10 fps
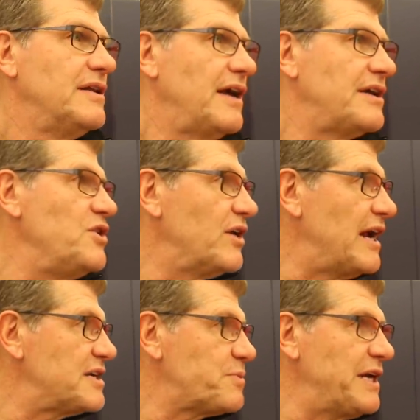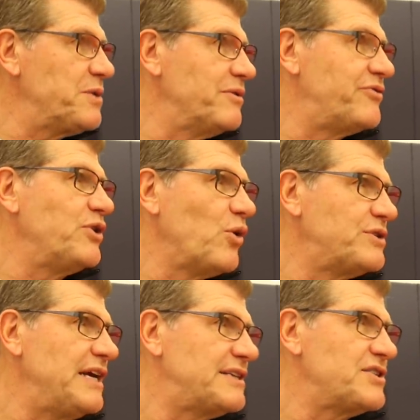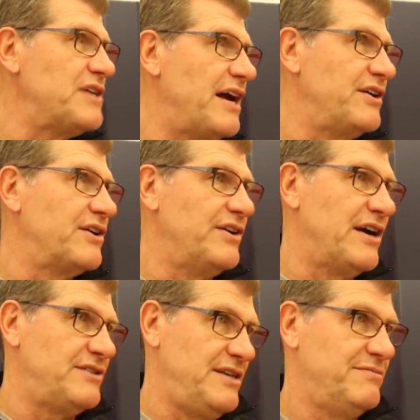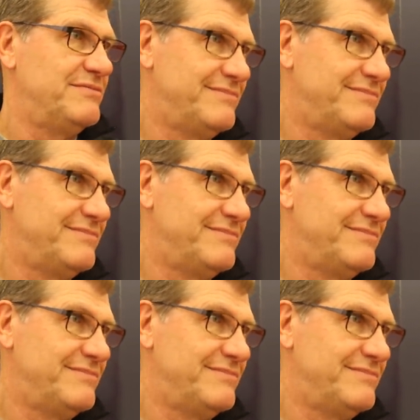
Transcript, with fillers: Like Yoga explained to me, if you don't take the shot, you're hurting our team.